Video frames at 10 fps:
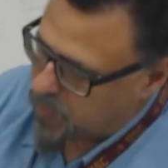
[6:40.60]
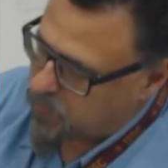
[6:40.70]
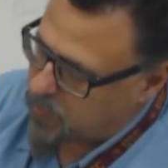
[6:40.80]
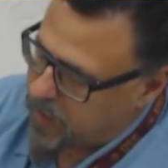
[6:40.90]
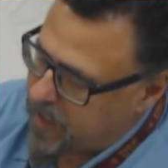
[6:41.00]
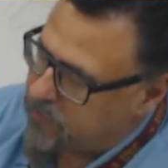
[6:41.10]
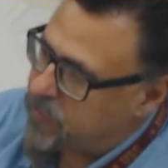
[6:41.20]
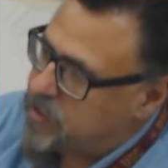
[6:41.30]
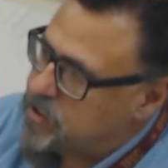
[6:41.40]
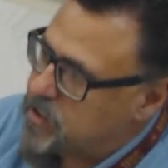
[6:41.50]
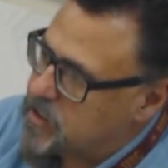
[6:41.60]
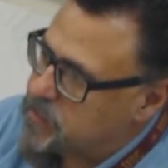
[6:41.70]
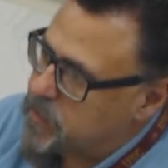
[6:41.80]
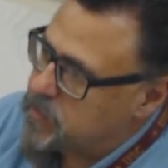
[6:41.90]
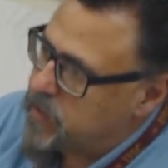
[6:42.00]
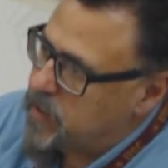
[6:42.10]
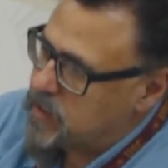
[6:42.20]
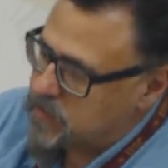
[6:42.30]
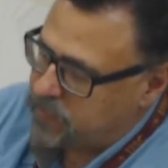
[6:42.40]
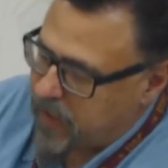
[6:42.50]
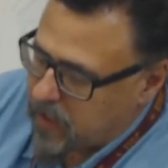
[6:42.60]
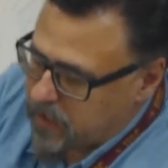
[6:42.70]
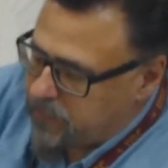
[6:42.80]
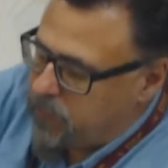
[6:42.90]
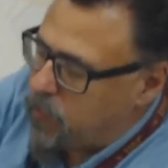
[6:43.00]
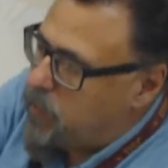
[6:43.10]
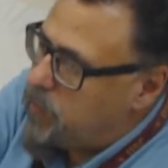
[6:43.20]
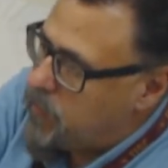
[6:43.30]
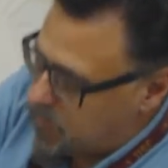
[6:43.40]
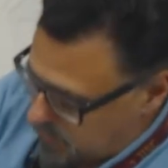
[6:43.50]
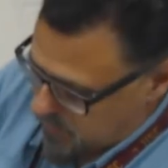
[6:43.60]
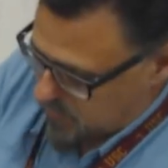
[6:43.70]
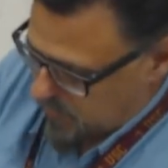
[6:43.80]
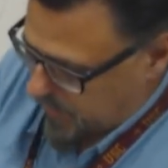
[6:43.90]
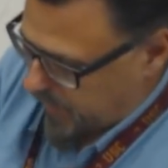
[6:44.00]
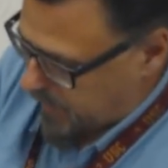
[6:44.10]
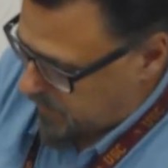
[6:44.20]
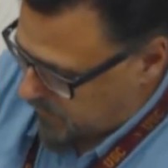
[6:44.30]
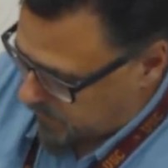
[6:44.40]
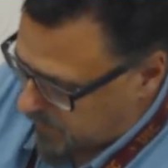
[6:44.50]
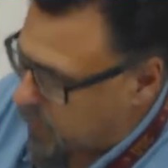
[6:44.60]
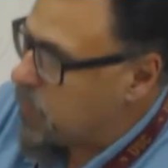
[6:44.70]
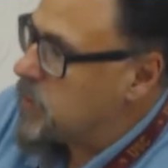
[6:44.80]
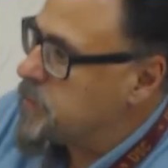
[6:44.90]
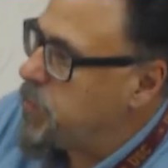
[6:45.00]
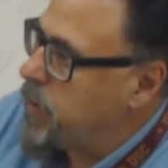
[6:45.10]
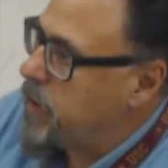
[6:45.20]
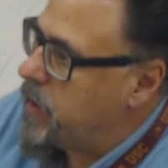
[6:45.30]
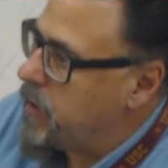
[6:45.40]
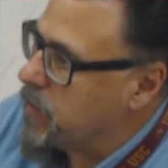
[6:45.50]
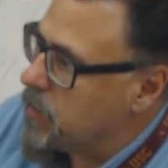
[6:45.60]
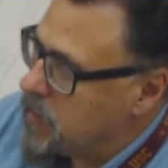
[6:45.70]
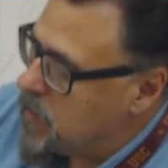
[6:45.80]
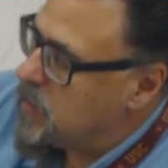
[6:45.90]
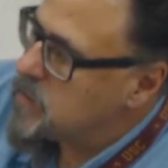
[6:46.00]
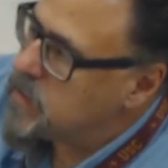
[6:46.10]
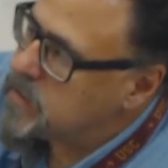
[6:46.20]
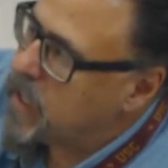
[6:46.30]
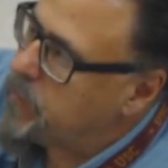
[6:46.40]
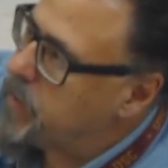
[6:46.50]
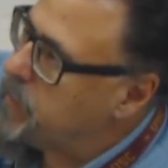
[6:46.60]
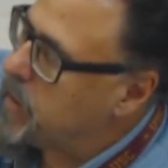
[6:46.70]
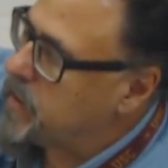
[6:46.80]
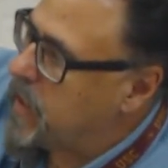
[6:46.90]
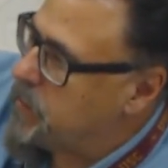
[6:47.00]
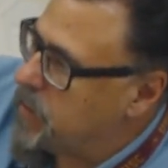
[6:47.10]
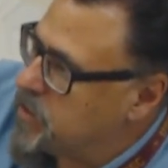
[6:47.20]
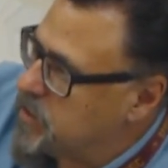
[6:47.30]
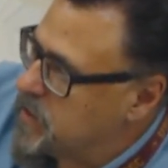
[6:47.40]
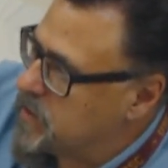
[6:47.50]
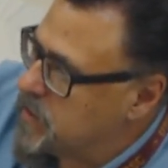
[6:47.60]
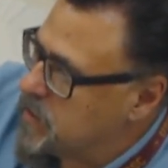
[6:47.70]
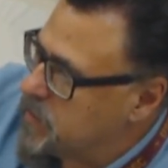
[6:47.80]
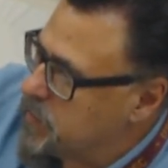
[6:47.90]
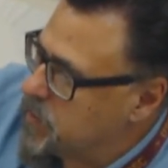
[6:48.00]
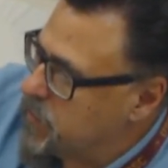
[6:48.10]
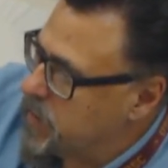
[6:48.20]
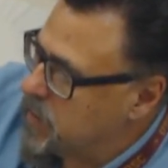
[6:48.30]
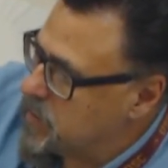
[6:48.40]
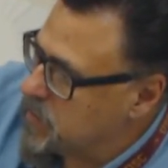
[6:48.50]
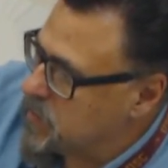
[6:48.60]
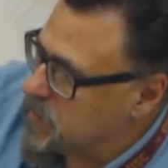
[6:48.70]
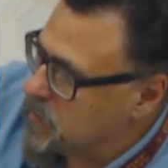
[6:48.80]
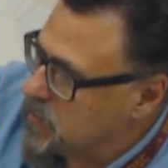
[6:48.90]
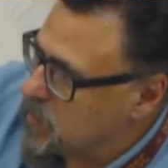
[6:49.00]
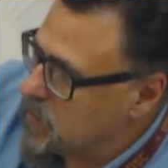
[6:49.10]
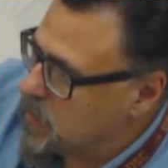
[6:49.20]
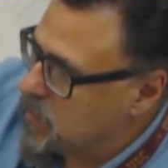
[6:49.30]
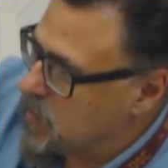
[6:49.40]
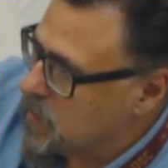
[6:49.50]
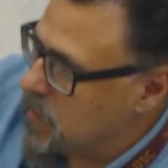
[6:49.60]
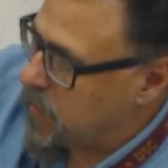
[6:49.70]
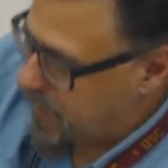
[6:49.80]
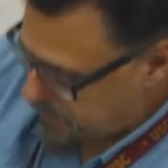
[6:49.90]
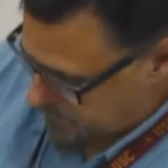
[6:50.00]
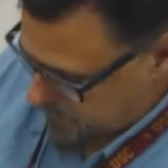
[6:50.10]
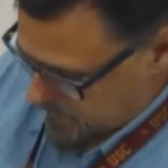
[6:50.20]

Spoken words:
1 1/2 inches between this valley form and the lowest point here. So it's got to be about that much distance in between the two. Okay?